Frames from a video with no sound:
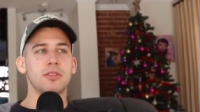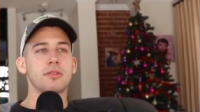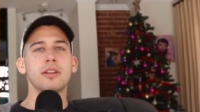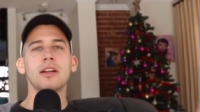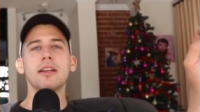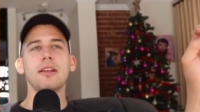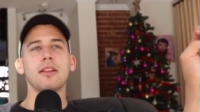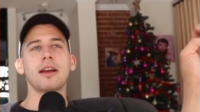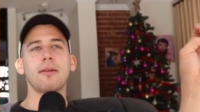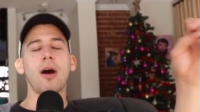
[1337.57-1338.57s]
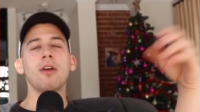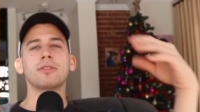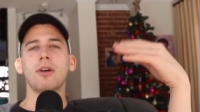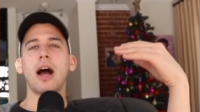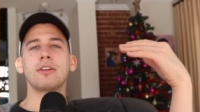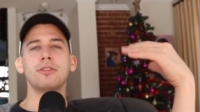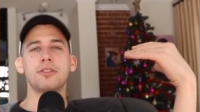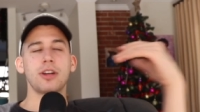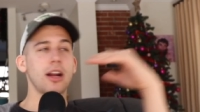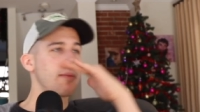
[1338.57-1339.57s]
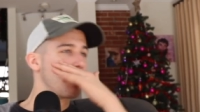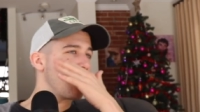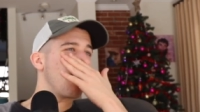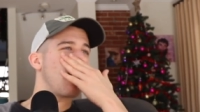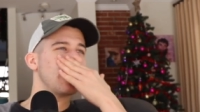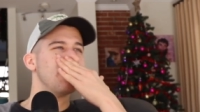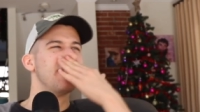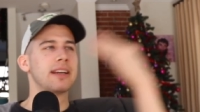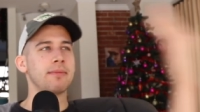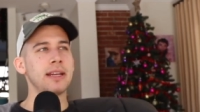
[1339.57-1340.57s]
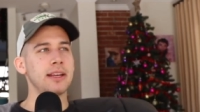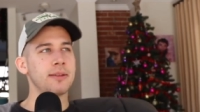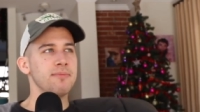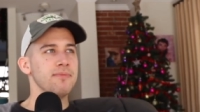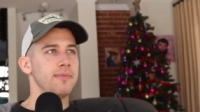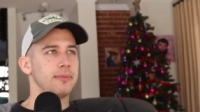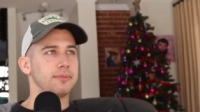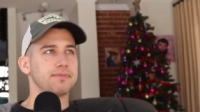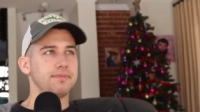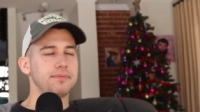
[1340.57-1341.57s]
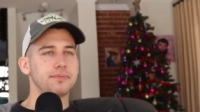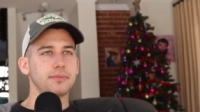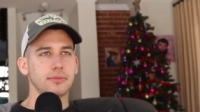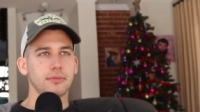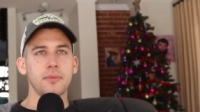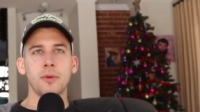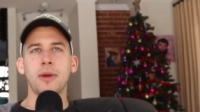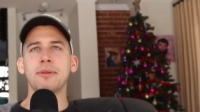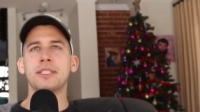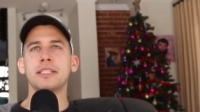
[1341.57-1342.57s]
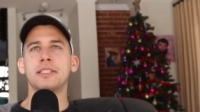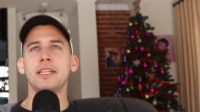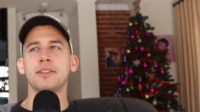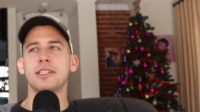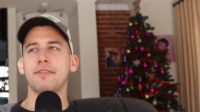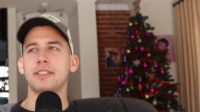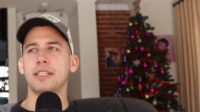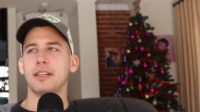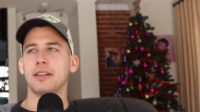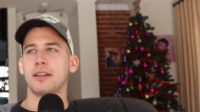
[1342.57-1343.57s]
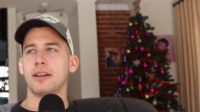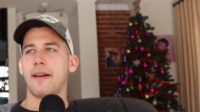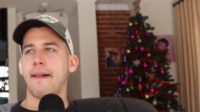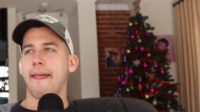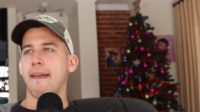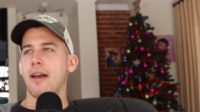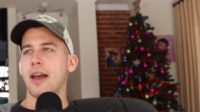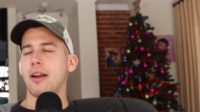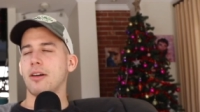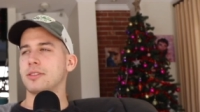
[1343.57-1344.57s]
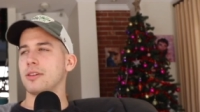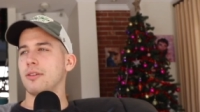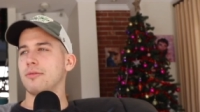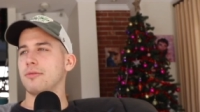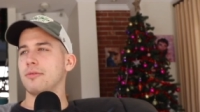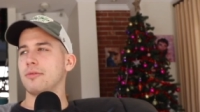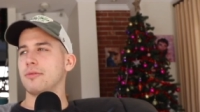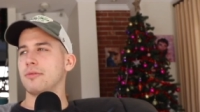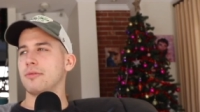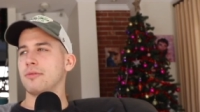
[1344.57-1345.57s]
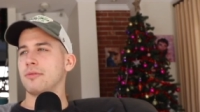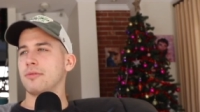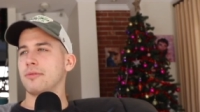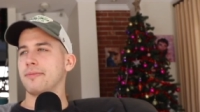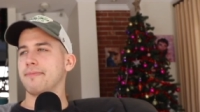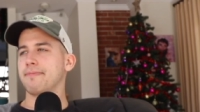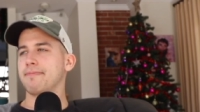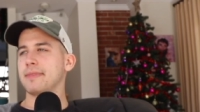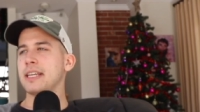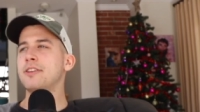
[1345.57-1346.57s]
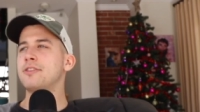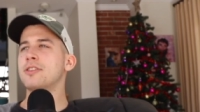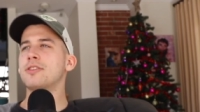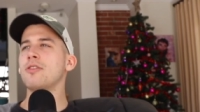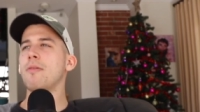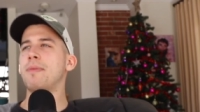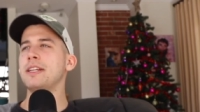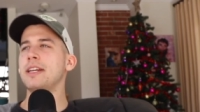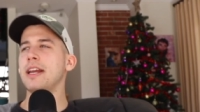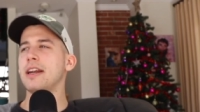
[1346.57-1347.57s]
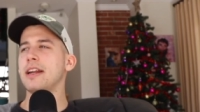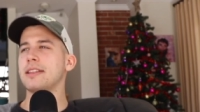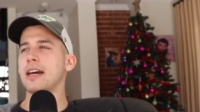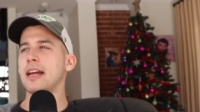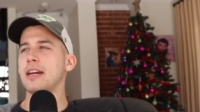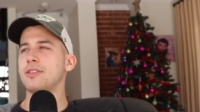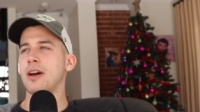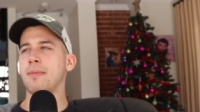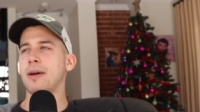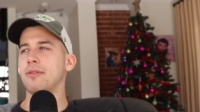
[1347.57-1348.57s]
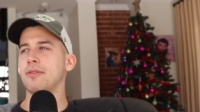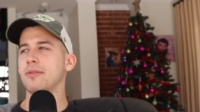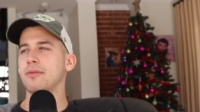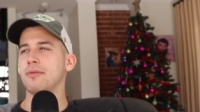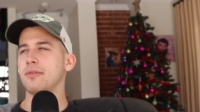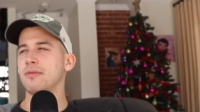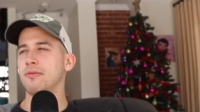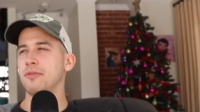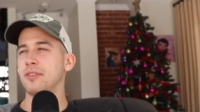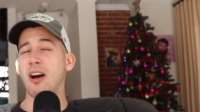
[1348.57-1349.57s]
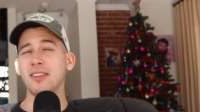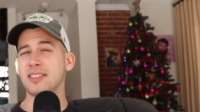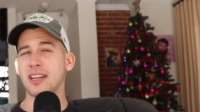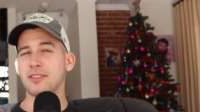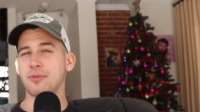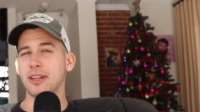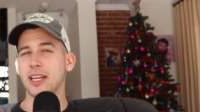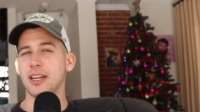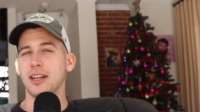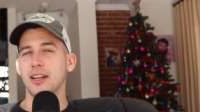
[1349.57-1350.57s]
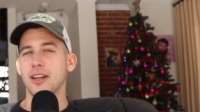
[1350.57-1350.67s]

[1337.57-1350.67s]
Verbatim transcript: Literally, like, also, I couldn't shut up about wanting to be a comedian when I was 16 or 17. And also, like, you're just so opinionated at that age about nonsense, really.